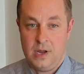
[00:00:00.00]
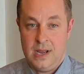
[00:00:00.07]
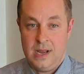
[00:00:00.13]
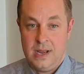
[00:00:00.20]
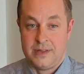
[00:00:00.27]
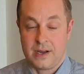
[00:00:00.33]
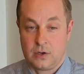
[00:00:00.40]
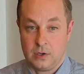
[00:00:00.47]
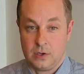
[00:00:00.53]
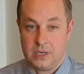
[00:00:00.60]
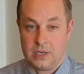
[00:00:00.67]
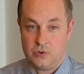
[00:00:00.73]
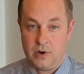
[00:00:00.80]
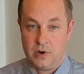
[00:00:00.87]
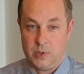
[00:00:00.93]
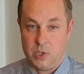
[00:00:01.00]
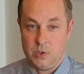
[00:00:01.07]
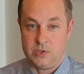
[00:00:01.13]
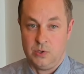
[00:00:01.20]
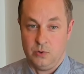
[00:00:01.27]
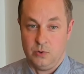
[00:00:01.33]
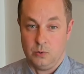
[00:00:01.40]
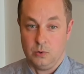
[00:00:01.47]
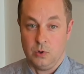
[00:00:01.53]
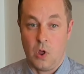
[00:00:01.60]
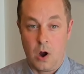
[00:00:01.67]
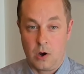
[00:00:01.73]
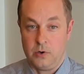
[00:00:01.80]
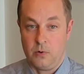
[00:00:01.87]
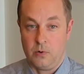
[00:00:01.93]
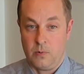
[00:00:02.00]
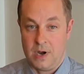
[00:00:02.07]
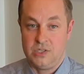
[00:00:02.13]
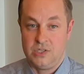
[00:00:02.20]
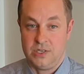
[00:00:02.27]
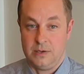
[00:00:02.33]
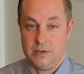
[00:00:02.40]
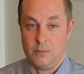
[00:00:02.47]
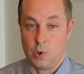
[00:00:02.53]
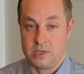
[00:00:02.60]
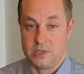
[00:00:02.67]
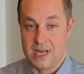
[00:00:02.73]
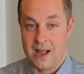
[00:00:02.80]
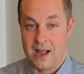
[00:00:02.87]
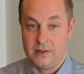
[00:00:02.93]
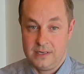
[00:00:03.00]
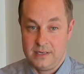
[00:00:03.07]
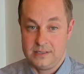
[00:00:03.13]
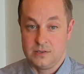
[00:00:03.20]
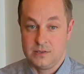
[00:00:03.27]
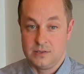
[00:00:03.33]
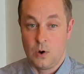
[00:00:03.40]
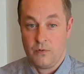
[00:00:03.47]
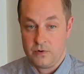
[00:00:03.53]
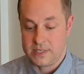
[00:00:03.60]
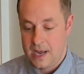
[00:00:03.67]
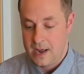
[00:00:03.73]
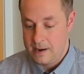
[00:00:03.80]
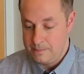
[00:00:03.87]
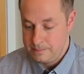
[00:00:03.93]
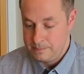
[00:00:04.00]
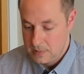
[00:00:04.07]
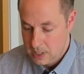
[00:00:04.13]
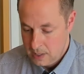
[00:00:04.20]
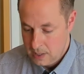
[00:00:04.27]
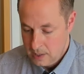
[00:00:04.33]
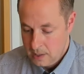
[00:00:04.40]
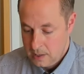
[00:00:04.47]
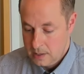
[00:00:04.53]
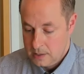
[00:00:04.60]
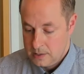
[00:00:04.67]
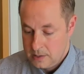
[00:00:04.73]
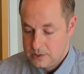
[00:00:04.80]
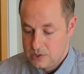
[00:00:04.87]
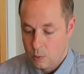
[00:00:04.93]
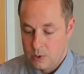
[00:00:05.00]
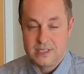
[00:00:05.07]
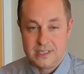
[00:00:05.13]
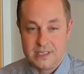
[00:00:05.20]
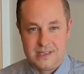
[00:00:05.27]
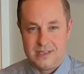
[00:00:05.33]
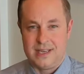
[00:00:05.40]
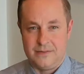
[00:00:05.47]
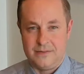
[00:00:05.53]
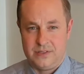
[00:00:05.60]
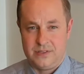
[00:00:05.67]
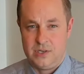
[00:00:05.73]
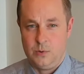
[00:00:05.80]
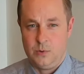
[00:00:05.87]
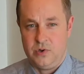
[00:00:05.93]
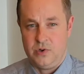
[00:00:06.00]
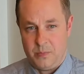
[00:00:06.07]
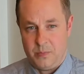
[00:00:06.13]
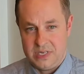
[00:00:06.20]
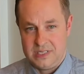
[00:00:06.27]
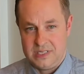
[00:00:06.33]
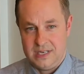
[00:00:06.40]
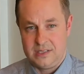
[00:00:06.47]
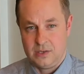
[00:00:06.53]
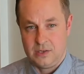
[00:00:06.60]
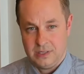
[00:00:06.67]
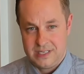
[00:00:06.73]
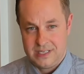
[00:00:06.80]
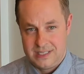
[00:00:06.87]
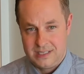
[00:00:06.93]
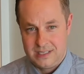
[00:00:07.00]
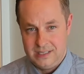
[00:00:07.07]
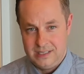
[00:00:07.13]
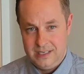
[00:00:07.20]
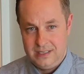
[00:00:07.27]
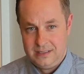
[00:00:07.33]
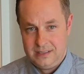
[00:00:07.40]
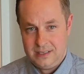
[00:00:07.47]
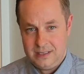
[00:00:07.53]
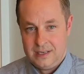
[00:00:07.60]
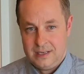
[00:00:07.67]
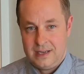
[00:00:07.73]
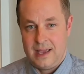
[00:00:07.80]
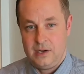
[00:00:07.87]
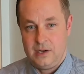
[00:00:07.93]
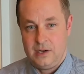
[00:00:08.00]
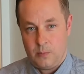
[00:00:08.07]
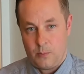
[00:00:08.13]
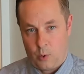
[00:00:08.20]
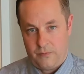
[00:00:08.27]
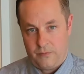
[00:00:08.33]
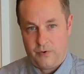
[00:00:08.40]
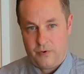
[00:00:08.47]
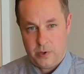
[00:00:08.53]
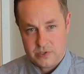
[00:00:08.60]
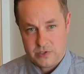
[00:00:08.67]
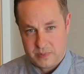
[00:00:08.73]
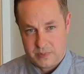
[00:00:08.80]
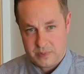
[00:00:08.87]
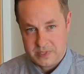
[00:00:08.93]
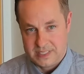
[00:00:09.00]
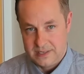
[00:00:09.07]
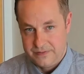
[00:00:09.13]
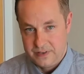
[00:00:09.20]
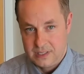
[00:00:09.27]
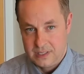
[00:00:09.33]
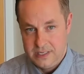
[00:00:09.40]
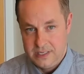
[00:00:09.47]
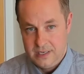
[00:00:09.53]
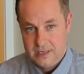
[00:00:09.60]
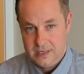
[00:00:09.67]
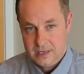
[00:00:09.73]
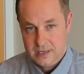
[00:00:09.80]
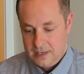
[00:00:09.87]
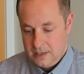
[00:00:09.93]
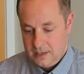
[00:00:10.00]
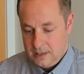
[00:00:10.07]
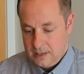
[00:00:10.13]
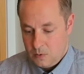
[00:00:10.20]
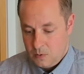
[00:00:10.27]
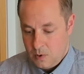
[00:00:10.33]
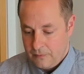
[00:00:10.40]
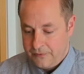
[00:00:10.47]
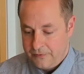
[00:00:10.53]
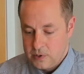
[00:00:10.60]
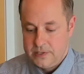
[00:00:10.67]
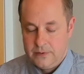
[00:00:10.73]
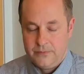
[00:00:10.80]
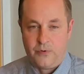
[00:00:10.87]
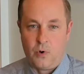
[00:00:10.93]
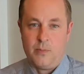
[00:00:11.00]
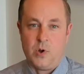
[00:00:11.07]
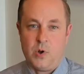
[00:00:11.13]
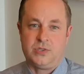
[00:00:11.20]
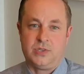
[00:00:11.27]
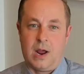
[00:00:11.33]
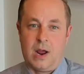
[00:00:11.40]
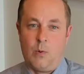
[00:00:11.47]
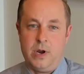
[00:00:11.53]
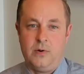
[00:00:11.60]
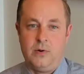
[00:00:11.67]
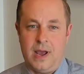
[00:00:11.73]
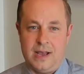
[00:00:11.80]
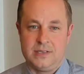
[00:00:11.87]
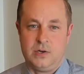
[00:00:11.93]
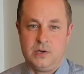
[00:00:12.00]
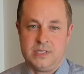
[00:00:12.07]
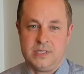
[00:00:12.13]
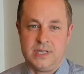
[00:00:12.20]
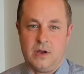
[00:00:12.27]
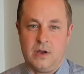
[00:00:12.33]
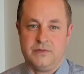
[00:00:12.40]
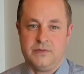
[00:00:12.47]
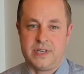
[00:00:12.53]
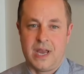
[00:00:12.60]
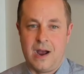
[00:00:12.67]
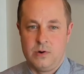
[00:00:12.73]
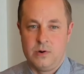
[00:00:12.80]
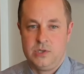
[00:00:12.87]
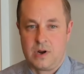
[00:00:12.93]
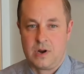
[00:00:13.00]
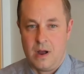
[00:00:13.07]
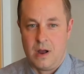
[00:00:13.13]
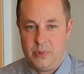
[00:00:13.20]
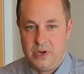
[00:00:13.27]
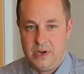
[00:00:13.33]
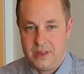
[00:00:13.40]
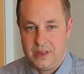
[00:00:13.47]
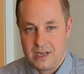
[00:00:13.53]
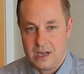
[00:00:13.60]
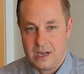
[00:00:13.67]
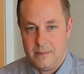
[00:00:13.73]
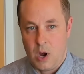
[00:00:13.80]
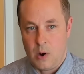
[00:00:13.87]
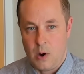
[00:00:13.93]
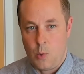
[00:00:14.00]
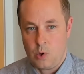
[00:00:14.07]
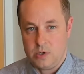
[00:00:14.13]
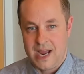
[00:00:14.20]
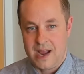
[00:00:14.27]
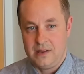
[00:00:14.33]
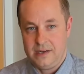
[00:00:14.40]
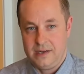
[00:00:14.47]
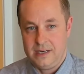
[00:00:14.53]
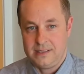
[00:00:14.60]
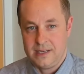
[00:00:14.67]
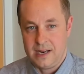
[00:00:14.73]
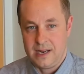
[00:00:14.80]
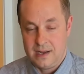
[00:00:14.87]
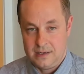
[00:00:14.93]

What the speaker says: that could contribute to longer duration mortalities over time. So, what does this have to do with your business holistically and your portfolio specifically? Well, first and foremost, I want you to ask yourselves, how is your company thinking about mortality today?